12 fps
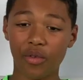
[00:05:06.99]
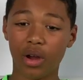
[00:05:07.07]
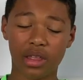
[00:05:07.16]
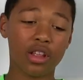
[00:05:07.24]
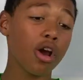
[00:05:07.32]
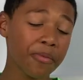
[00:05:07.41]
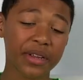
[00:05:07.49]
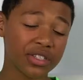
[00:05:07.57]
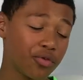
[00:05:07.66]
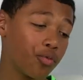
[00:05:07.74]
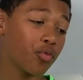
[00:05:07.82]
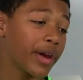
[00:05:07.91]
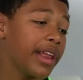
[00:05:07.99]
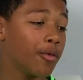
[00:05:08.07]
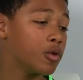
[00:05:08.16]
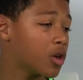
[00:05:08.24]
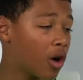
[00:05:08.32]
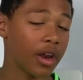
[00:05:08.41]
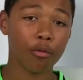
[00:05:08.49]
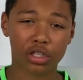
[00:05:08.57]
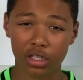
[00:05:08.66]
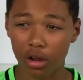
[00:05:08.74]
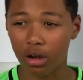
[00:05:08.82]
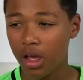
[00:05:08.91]
I think the only person who really was on it was
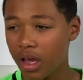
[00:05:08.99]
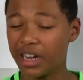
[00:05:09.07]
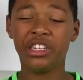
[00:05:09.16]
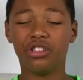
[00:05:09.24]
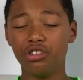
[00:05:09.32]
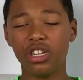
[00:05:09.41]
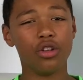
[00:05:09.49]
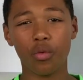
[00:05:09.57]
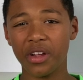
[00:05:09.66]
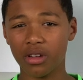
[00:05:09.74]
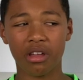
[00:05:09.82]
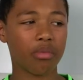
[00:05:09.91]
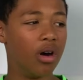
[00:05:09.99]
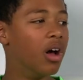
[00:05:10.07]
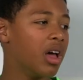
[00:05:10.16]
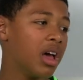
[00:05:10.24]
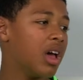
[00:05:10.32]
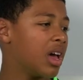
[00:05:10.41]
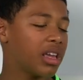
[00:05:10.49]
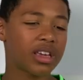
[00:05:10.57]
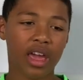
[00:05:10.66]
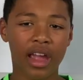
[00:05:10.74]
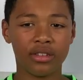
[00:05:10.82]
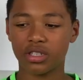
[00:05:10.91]
Son, and he's usually always on it, but
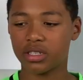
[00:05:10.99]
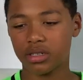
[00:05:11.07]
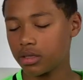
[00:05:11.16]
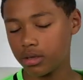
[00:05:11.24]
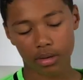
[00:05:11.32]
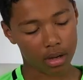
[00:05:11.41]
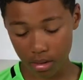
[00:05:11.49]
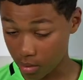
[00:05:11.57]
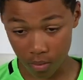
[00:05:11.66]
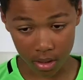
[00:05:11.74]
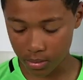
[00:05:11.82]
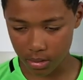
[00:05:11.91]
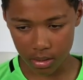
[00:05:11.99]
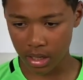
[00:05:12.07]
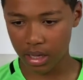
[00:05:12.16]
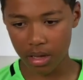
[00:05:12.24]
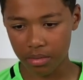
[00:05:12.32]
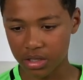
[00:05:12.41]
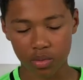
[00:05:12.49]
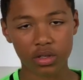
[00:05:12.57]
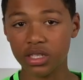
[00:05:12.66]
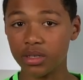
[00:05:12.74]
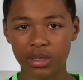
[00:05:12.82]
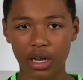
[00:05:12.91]
Kane just, I don't know what he was doing in that game. He just
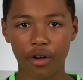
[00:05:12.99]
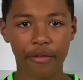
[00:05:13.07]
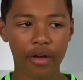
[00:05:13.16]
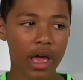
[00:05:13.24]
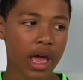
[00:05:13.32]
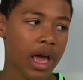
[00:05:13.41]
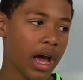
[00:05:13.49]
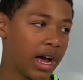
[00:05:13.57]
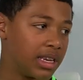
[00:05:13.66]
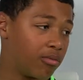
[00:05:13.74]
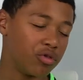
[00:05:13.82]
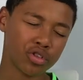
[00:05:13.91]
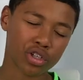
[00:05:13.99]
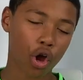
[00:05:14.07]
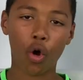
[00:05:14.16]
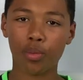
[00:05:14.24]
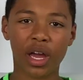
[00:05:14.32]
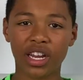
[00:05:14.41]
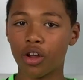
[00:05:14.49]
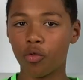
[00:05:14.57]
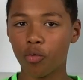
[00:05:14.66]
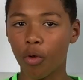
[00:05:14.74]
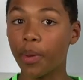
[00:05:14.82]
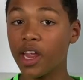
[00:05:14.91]
wasn't himself, and we'll just hope that they don't
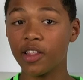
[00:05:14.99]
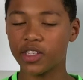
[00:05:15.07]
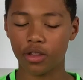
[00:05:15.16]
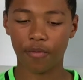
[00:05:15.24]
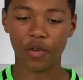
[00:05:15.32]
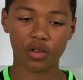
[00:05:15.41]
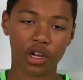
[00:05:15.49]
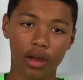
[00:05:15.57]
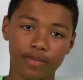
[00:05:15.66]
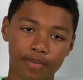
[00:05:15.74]
repeat this in the future.